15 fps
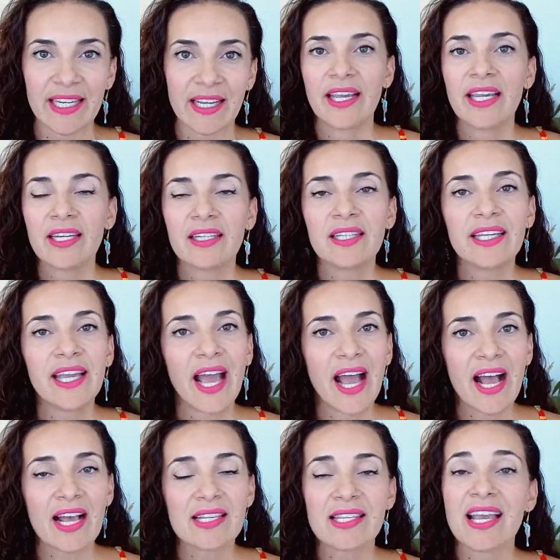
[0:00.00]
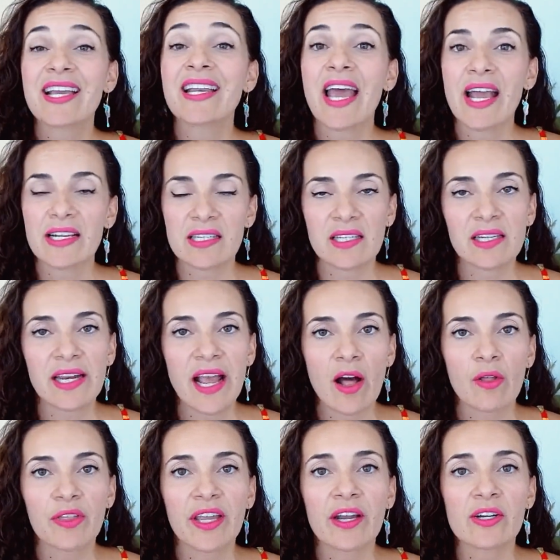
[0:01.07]
Italy has an excellent
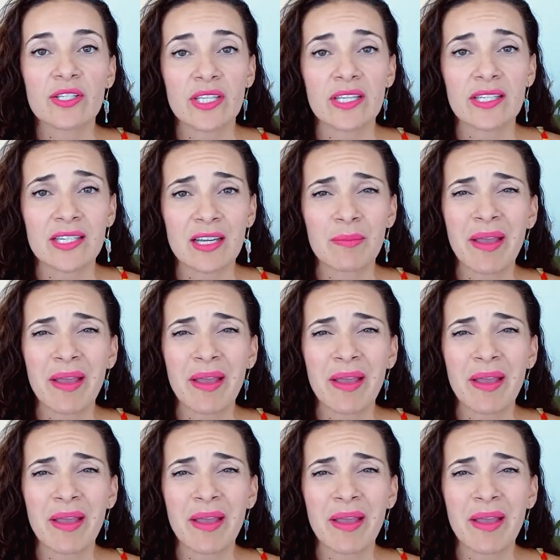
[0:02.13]
healthcare system,